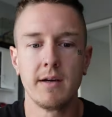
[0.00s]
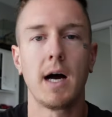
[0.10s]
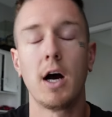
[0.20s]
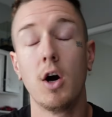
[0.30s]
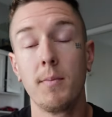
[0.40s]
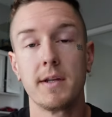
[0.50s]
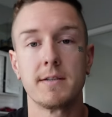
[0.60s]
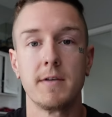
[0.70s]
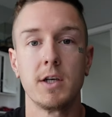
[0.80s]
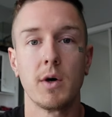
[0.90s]
I hope this
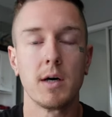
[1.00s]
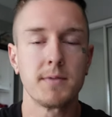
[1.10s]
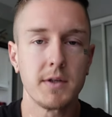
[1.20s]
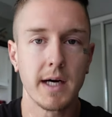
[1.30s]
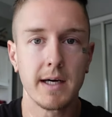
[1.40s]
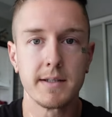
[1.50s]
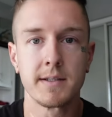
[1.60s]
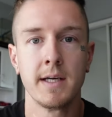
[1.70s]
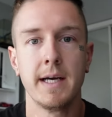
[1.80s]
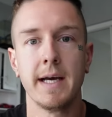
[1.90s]
video helped you guys
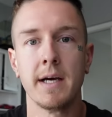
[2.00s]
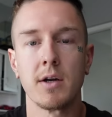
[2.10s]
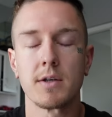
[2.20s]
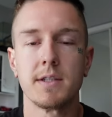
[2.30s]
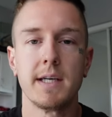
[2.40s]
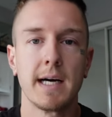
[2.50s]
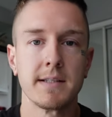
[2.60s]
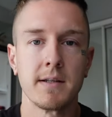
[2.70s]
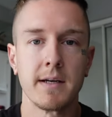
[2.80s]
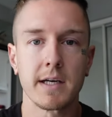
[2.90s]
and I'll see you guys
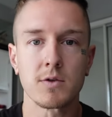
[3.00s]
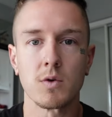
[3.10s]
in the next one.